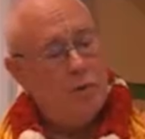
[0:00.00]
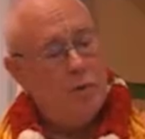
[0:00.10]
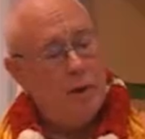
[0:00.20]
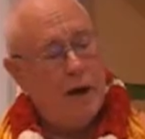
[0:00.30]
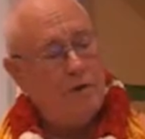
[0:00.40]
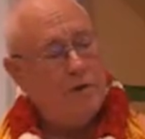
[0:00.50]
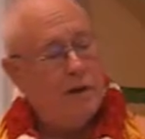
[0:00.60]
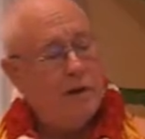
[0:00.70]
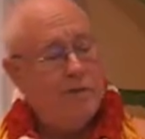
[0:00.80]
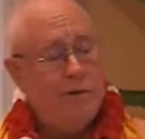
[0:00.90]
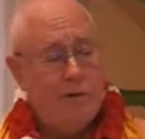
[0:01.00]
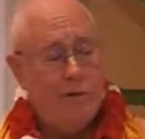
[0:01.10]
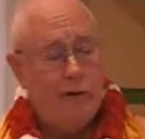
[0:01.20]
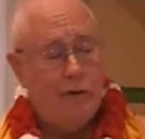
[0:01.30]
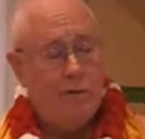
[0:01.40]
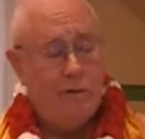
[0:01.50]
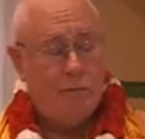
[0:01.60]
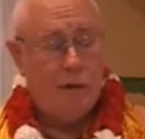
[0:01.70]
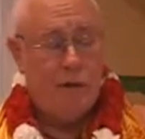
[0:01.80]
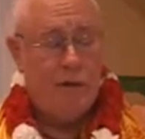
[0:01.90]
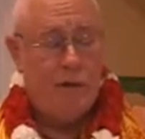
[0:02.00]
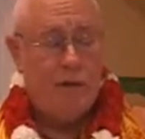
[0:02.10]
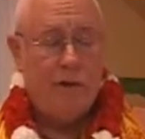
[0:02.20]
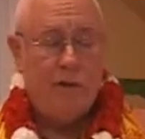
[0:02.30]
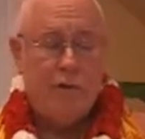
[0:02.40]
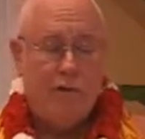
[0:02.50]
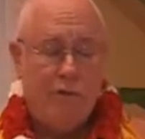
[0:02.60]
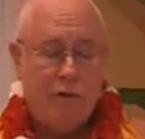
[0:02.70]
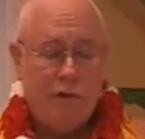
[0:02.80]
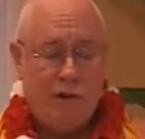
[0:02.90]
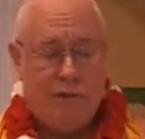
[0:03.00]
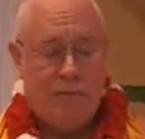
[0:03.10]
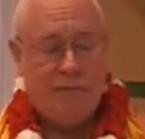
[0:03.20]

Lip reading: prepared to give himself completely to his devotee.